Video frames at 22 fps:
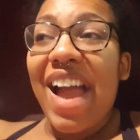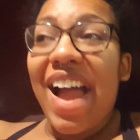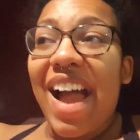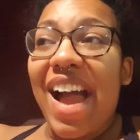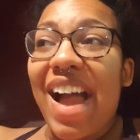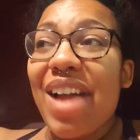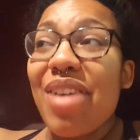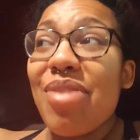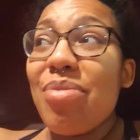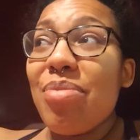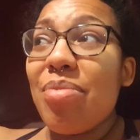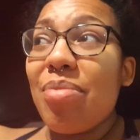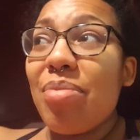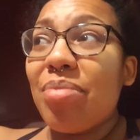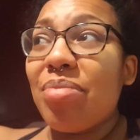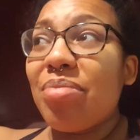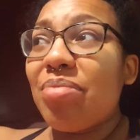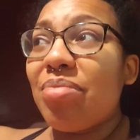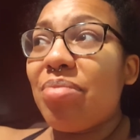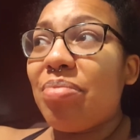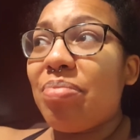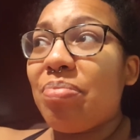I
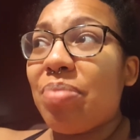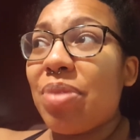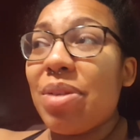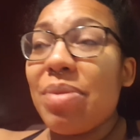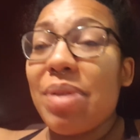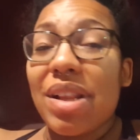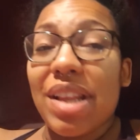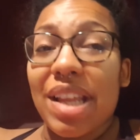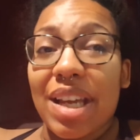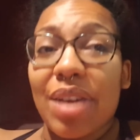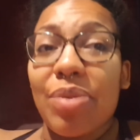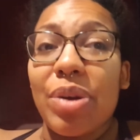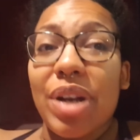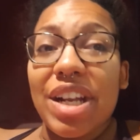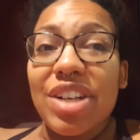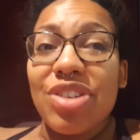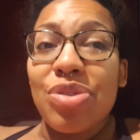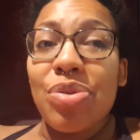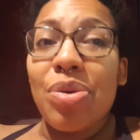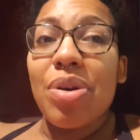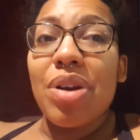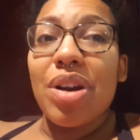pretty much like when I
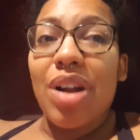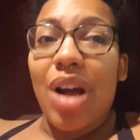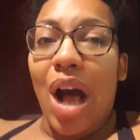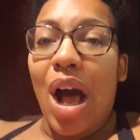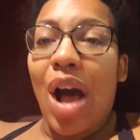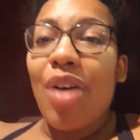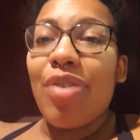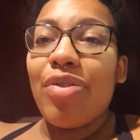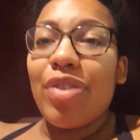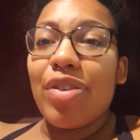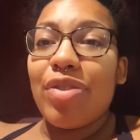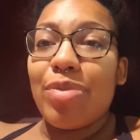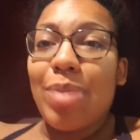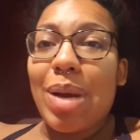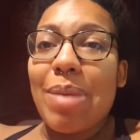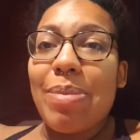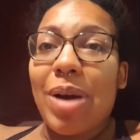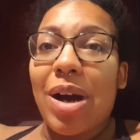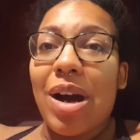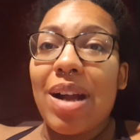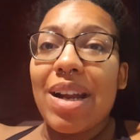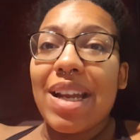tore it off of my
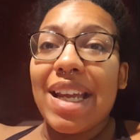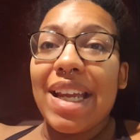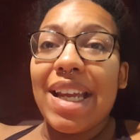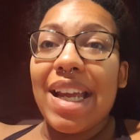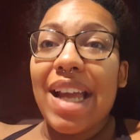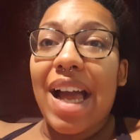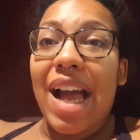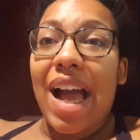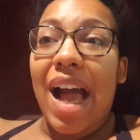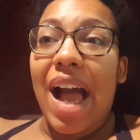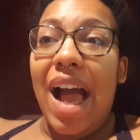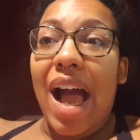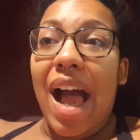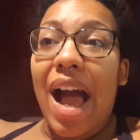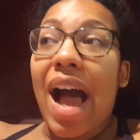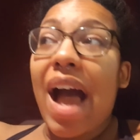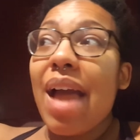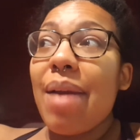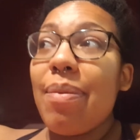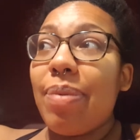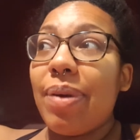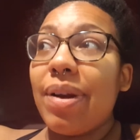body,
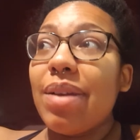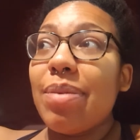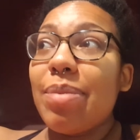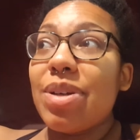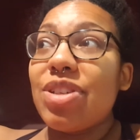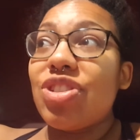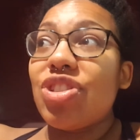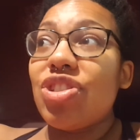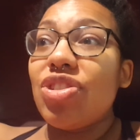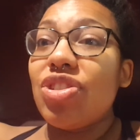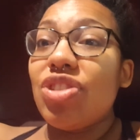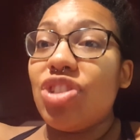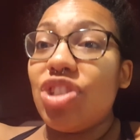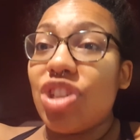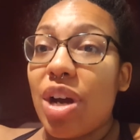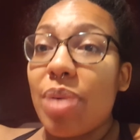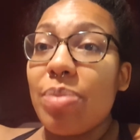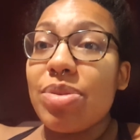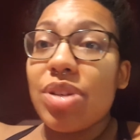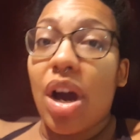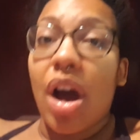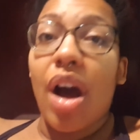I pretty much
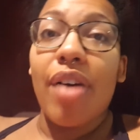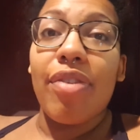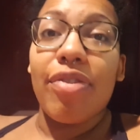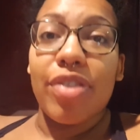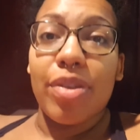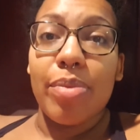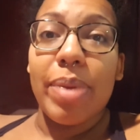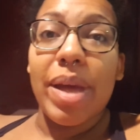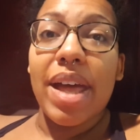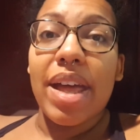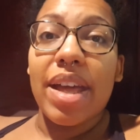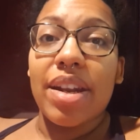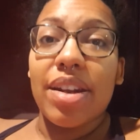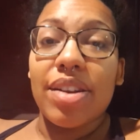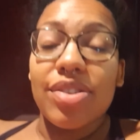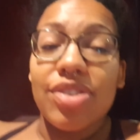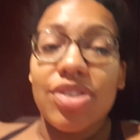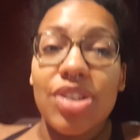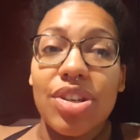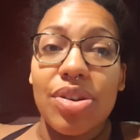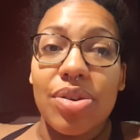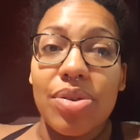jumped off the bed
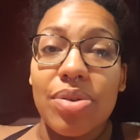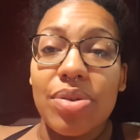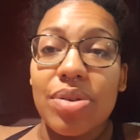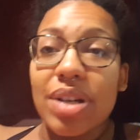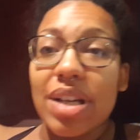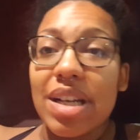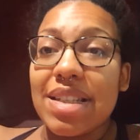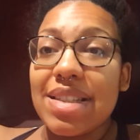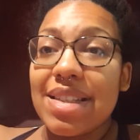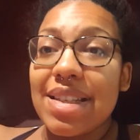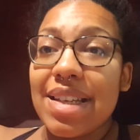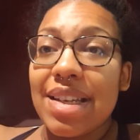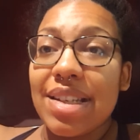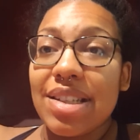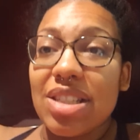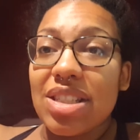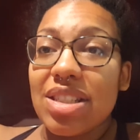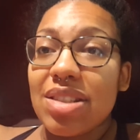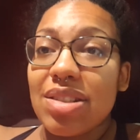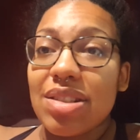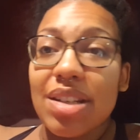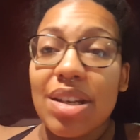too because
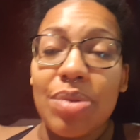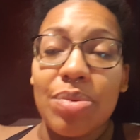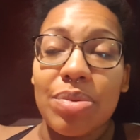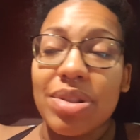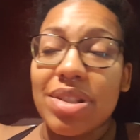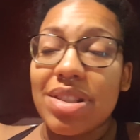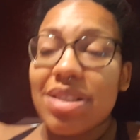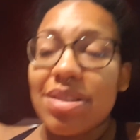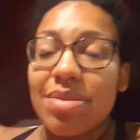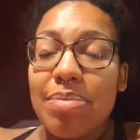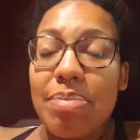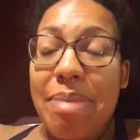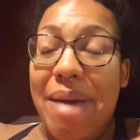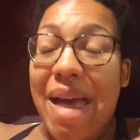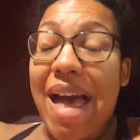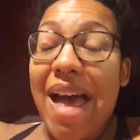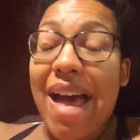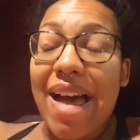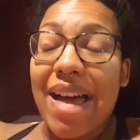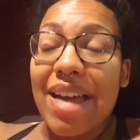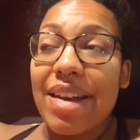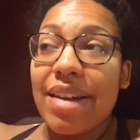it was
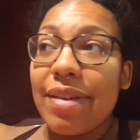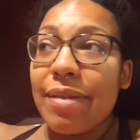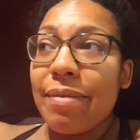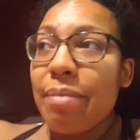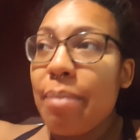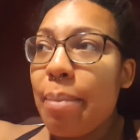bad.